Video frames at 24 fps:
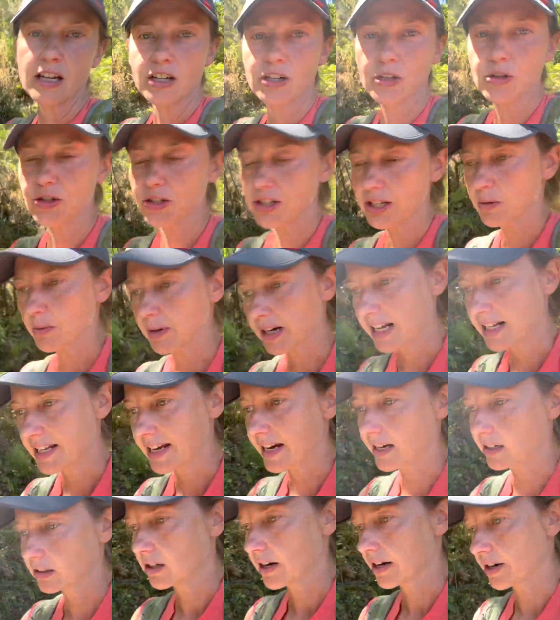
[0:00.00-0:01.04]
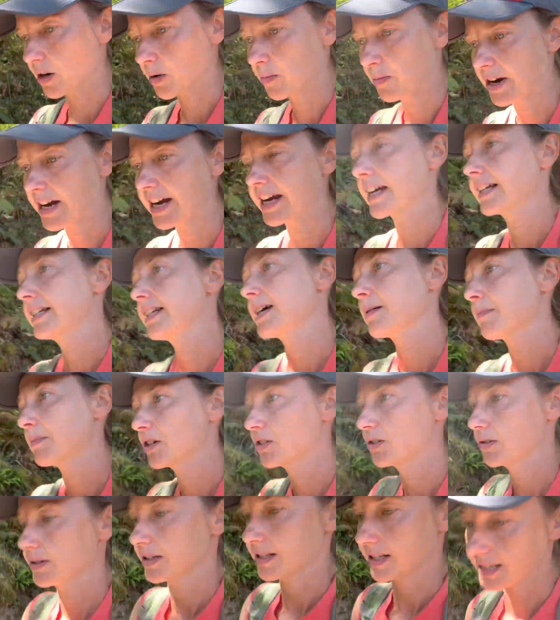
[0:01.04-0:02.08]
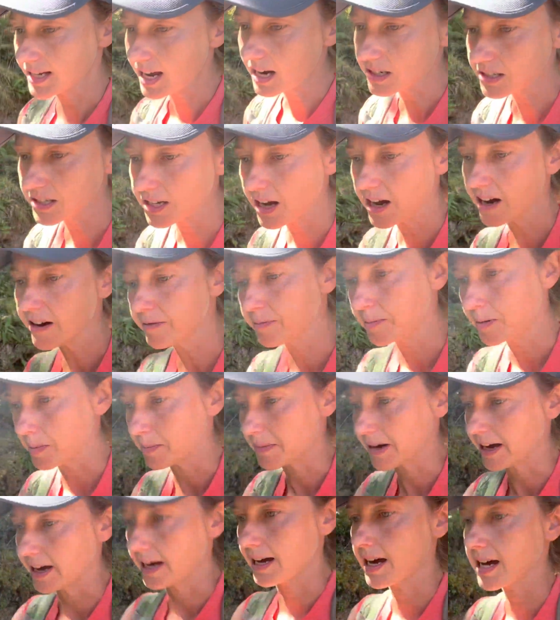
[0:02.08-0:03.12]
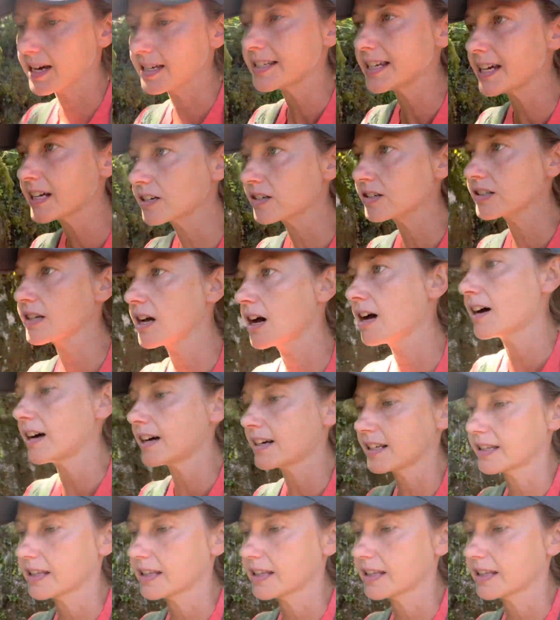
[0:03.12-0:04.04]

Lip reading: usually when I take a longer break, I take my shoes and socks off, put my sandals on, and